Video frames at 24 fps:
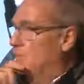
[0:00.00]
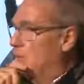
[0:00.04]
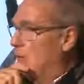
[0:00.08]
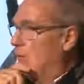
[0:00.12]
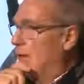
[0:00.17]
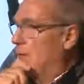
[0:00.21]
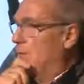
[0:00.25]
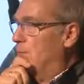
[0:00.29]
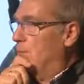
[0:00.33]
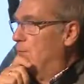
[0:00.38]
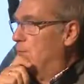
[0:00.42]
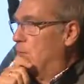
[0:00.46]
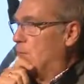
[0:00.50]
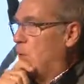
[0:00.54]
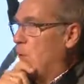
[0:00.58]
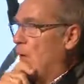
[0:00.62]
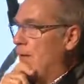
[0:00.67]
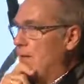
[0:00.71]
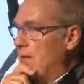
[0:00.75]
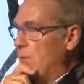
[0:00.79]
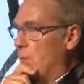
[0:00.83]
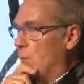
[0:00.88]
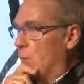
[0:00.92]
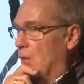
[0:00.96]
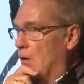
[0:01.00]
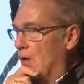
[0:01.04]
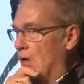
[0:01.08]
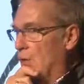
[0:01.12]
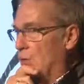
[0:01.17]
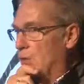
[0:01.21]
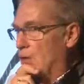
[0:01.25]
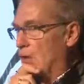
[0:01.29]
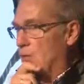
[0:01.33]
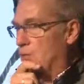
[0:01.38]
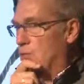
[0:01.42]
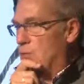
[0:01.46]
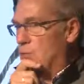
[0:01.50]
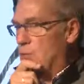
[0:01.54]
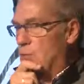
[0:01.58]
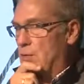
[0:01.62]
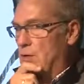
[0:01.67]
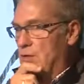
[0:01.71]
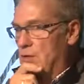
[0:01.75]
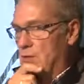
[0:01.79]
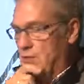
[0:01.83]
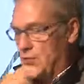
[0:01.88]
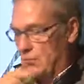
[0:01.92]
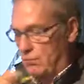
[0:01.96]
Um, quite why we have to do
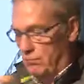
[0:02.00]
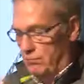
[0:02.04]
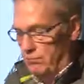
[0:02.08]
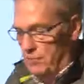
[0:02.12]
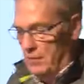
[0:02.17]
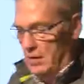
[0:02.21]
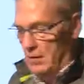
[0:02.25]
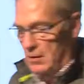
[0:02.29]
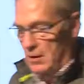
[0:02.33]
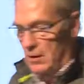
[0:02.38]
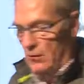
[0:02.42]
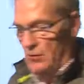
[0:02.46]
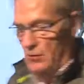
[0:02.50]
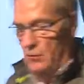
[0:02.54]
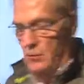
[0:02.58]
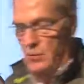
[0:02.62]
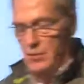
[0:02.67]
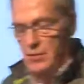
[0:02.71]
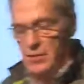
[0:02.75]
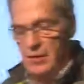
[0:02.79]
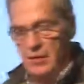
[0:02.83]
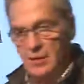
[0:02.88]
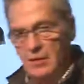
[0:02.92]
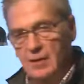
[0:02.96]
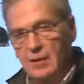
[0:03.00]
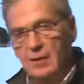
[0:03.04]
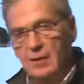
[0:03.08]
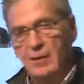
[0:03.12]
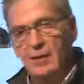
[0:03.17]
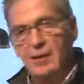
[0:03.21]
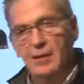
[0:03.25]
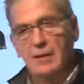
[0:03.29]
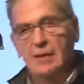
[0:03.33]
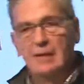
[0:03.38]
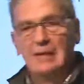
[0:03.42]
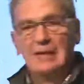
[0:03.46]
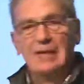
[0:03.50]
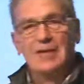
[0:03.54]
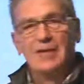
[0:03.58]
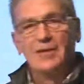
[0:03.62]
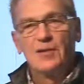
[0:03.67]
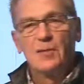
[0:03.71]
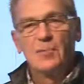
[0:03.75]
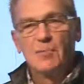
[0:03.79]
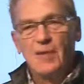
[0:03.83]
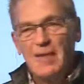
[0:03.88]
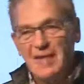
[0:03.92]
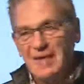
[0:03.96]
that is not made one hundred percent clear.
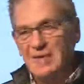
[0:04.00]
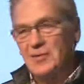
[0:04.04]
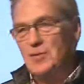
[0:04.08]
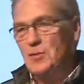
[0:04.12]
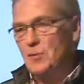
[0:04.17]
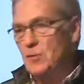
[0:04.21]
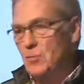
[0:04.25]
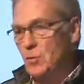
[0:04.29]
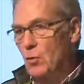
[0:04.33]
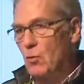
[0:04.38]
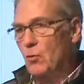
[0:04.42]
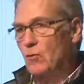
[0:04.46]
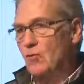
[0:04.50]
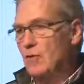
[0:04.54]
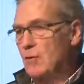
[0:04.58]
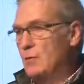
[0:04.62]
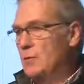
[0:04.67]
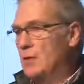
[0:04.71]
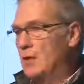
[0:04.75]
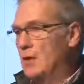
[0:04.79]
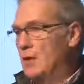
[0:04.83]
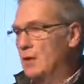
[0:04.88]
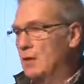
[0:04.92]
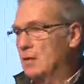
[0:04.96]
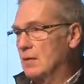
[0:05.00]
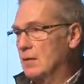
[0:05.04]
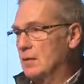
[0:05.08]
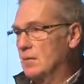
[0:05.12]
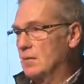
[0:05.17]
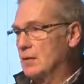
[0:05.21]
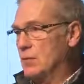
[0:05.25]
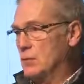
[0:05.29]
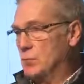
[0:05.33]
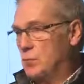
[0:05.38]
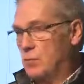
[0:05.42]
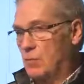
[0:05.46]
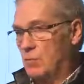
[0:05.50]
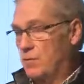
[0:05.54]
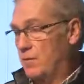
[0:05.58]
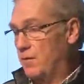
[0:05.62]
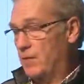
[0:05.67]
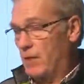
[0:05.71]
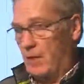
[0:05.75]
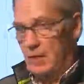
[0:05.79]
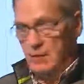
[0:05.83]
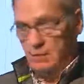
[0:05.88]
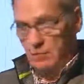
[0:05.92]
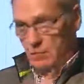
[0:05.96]
The main story being that this will
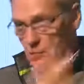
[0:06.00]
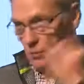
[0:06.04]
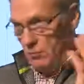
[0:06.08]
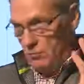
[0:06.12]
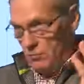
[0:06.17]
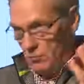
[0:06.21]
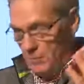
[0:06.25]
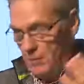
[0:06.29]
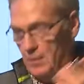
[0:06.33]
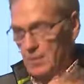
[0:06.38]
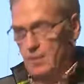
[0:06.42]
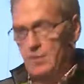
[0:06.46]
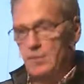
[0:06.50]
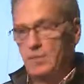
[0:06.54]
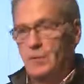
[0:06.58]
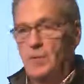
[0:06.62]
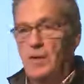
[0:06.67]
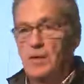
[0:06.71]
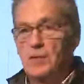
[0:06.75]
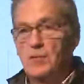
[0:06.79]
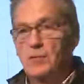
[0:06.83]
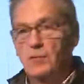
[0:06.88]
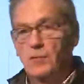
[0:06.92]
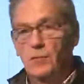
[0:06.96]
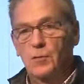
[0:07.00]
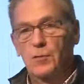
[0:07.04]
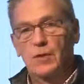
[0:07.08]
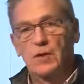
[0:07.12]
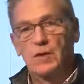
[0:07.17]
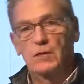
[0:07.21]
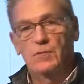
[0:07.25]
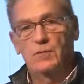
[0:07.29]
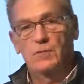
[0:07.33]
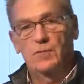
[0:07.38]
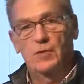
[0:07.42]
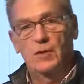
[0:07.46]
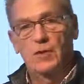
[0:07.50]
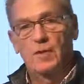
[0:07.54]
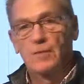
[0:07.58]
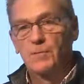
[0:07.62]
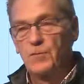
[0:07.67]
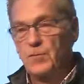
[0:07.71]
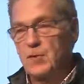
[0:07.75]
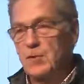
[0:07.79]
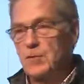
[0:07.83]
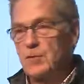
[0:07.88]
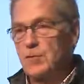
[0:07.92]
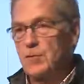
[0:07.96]
provide, you know, tremendous amount of work for
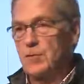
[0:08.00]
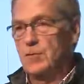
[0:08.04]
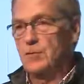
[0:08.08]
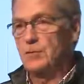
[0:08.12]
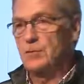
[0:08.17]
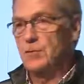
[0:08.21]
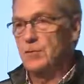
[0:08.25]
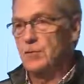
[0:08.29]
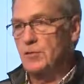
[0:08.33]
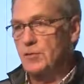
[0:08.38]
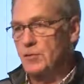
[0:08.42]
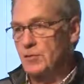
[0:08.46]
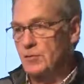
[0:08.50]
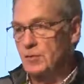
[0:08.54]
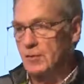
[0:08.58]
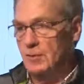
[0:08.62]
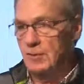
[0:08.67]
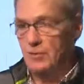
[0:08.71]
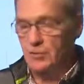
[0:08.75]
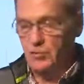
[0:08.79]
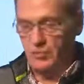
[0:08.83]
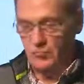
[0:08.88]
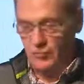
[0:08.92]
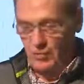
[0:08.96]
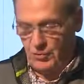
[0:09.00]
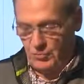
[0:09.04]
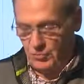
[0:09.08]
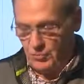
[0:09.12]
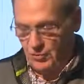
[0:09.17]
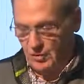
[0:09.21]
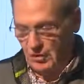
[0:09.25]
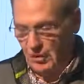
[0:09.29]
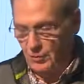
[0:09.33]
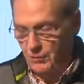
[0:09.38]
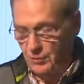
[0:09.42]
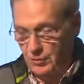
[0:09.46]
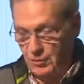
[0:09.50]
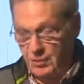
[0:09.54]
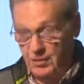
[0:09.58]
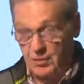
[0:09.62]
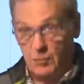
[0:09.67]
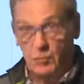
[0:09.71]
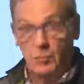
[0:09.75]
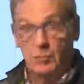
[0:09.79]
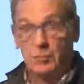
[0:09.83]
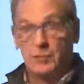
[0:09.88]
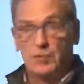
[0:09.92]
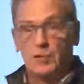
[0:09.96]
the consultants and the construction companies
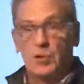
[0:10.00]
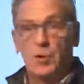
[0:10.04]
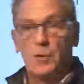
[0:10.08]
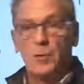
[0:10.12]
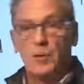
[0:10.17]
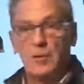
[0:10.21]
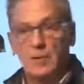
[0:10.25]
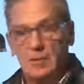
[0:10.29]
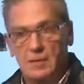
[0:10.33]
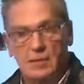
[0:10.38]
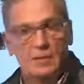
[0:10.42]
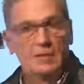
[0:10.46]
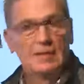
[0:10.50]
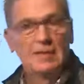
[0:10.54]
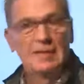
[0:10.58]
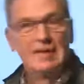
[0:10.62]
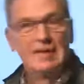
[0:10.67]
that will do it.